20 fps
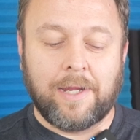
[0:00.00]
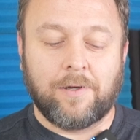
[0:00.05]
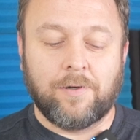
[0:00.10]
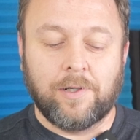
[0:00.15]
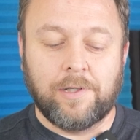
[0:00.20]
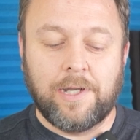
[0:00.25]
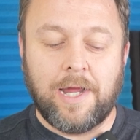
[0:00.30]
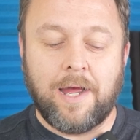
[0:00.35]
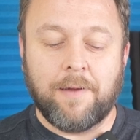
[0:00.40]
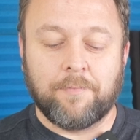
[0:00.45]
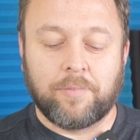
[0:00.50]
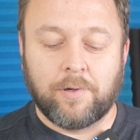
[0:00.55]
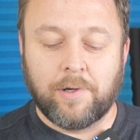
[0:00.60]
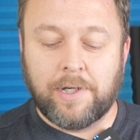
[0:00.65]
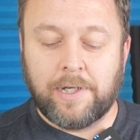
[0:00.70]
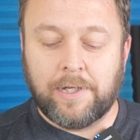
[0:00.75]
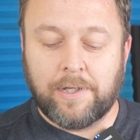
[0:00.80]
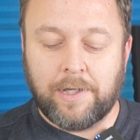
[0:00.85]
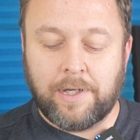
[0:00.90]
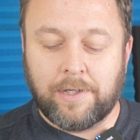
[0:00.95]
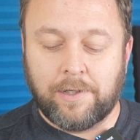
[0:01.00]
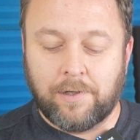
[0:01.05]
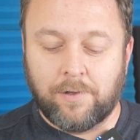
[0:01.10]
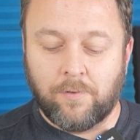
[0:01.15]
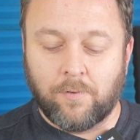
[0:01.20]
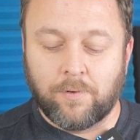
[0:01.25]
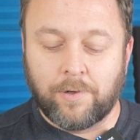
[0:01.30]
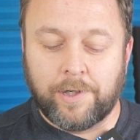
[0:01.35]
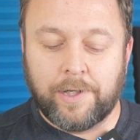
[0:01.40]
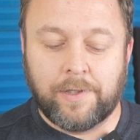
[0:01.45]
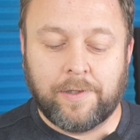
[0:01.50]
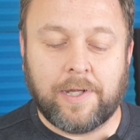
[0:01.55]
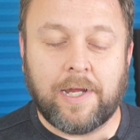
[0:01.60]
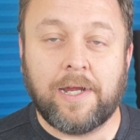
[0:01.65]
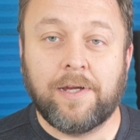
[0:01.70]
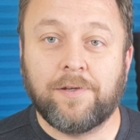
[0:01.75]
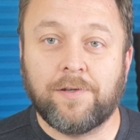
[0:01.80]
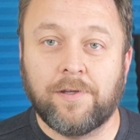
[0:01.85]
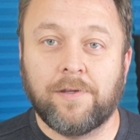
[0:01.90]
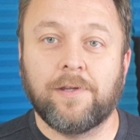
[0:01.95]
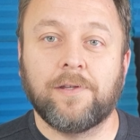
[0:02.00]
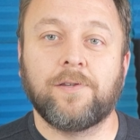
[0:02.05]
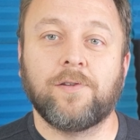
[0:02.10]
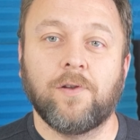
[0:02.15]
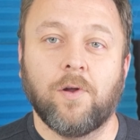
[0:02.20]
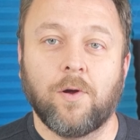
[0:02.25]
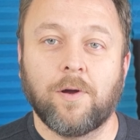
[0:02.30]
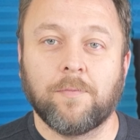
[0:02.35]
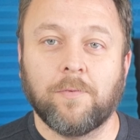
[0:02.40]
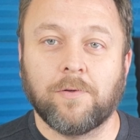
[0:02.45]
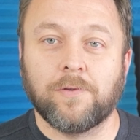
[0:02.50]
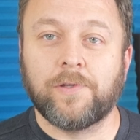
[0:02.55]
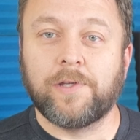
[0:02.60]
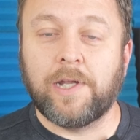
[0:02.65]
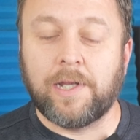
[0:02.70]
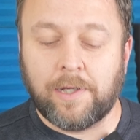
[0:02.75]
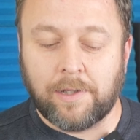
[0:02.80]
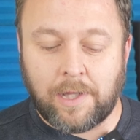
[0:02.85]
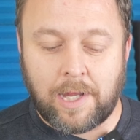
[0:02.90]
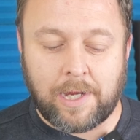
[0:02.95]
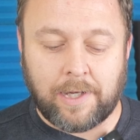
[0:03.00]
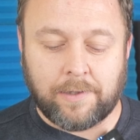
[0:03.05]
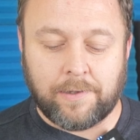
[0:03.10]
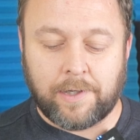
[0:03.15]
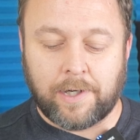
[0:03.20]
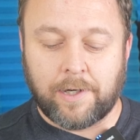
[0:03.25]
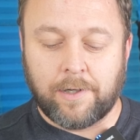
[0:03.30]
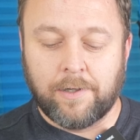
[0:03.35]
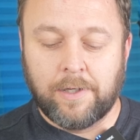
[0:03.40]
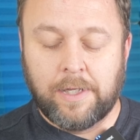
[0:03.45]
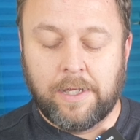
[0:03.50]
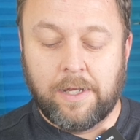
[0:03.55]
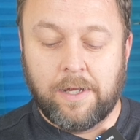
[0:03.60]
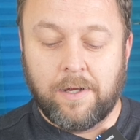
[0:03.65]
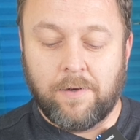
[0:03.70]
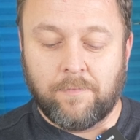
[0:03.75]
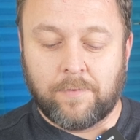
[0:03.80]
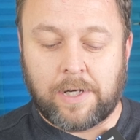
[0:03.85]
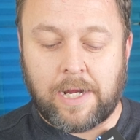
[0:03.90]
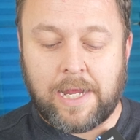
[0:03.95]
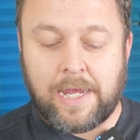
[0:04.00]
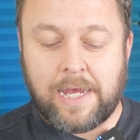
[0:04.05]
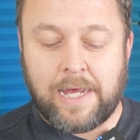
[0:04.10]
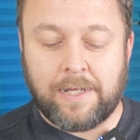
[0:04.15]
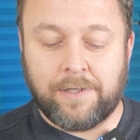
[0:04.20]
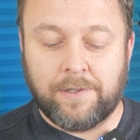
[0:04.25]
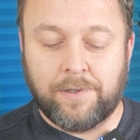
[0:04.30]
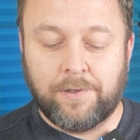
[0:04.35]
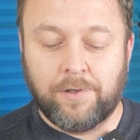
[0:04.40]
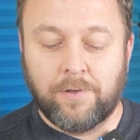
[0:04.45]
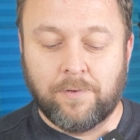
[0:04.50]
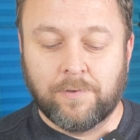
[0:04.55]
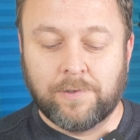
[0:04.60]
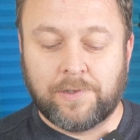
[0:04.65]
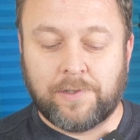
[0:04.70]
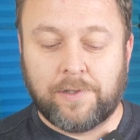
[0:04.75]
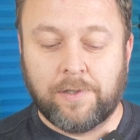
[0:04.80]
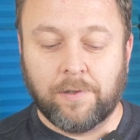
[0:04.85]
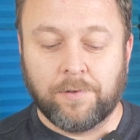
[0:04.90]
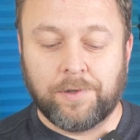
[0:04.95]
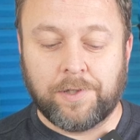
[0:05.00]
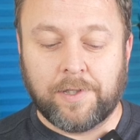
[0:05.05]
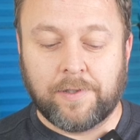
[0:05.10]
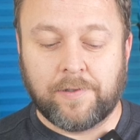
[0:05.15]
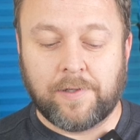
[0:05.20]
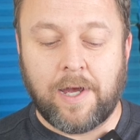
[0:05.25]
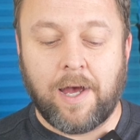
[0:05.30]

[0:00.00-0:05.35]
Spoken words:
could not print it in an orientation that's normal, sitting like there. What I had to do was tilt this